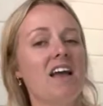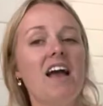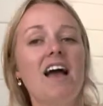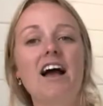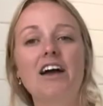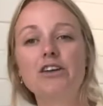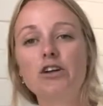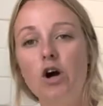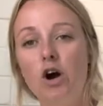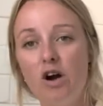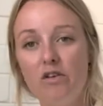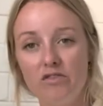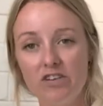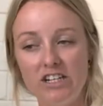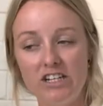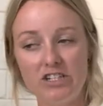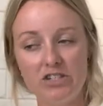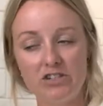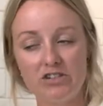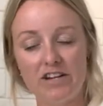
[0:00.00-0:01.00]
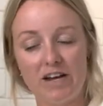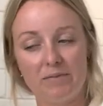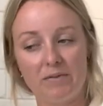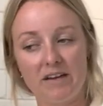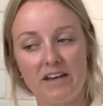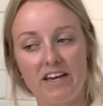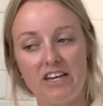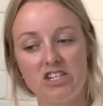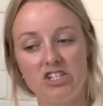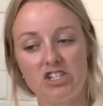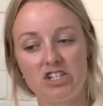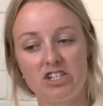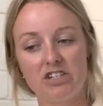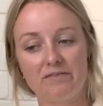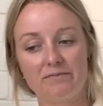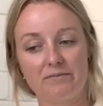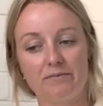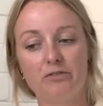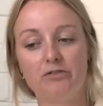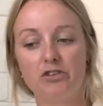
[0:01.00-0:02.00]
and you can't really do an
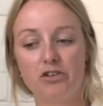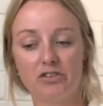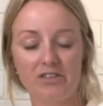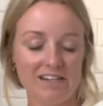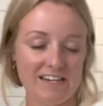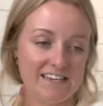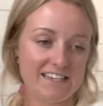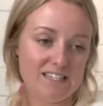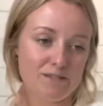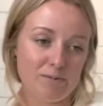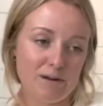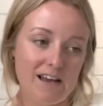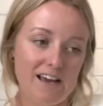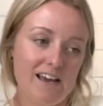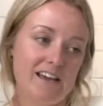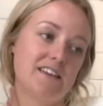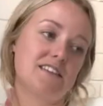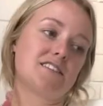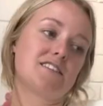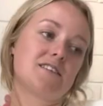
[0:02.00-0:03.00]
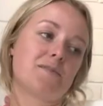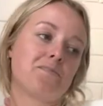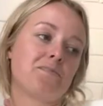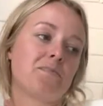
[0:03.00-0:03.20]
application for a lease place